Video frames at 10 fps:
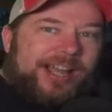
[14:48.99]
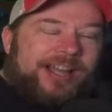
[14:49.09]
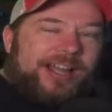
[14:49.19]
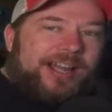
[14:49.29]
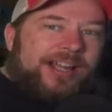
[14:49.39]

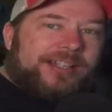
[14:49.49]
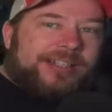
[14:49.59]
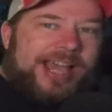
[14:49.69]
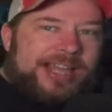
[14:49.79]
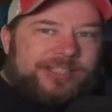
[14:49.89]
uh,
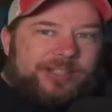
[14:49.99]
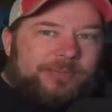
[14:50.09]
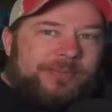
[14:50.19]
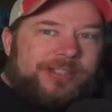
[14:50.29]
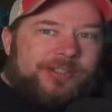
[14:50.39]

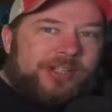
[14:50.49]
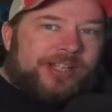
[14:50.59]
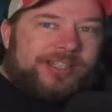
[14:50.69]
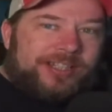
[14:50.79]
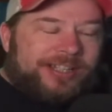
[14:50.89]
costumes and
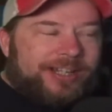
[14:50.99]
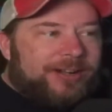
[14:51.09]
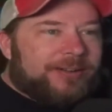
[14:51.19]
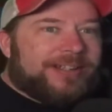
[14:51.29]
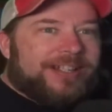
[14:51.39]
shit, you
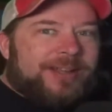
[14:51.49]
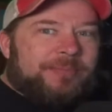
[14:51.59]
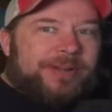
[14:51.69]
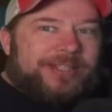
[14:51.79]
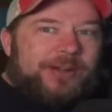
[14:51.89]
know. Yeah.
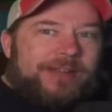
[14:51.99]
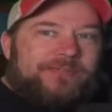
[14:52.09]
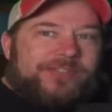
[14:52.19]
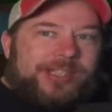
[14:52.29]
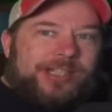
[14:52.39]
But you
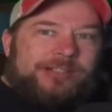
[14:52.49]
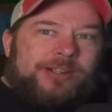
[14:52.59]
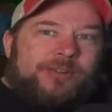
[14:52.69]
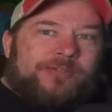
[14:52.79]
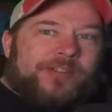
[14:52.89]
have
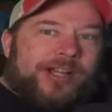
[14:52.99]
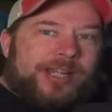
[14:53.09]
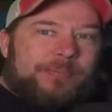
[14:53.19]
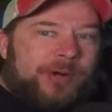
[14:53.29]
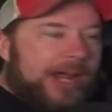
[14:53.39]
zero
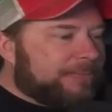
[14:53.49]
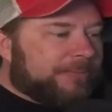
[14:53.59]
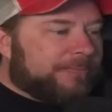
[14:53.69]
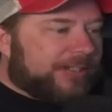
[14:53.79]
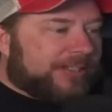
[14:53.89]
fucking
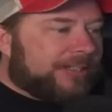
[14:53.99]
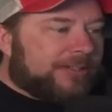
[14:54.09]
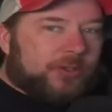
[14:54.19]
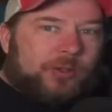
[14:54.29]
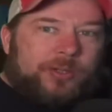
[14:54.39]
problem
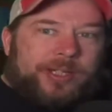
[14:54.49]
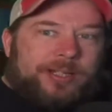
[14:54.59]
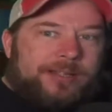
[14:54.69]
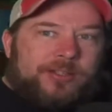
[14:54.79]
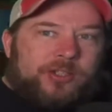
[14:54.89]
just
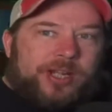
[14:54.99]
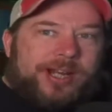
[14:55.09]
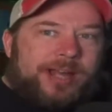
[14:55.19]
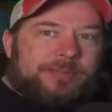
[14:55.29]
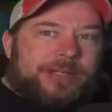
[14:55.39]
trolling the
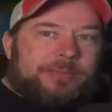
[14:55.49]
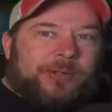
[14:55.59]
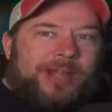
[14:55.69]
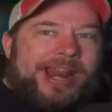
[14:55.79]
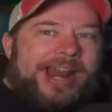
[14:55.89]
shit out of
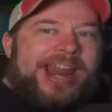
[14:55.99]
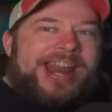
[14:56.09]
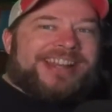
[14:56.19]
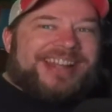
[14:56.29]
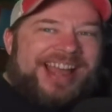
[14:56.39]
people. I,
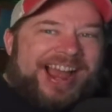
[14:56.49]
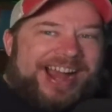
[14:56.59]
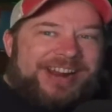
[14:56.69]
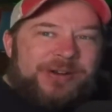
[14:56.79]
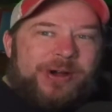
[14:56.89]

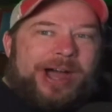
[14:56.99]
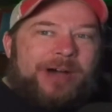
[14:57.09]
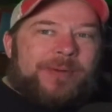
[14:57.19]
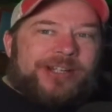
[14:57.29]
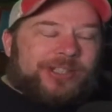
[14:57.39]
I don't know
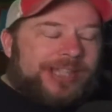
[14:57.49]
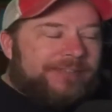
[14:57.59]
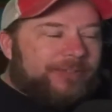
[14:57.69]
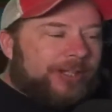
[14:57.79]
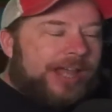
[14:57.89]
how much
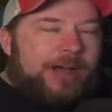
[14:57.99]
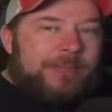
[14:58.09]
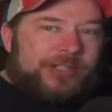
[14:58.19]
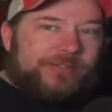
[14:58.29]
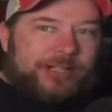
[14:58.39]
level, how
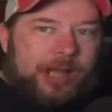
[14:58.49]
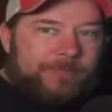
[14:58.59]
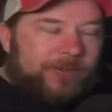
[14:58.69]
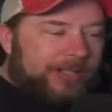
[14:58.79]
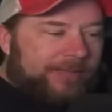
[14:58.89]
much of a
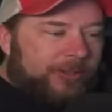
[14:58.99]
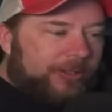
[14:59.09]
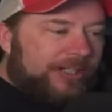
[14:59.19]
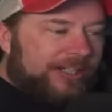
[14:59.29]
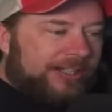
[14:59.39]
comfort
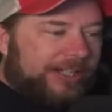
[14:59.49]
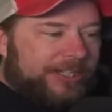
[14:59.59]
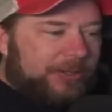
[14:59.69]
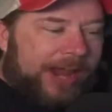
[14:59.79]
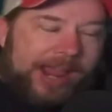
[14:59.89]
level
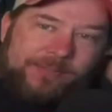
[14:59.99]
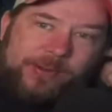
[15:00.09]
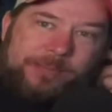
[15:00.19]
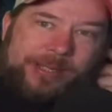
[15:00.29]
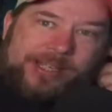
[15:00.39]
like you have
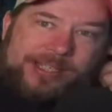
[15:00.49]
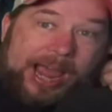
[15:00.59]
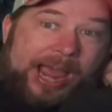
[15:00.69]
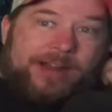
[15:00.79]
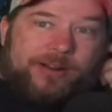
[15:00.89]
with it, because
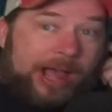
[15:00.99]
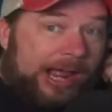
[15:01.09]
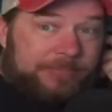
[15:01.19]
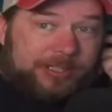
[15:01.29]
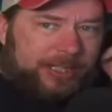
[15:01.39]
I don't know.
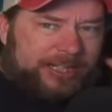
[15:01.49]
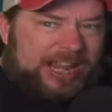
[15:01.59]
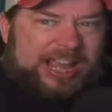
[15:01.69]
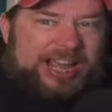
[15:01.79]
I'm just like,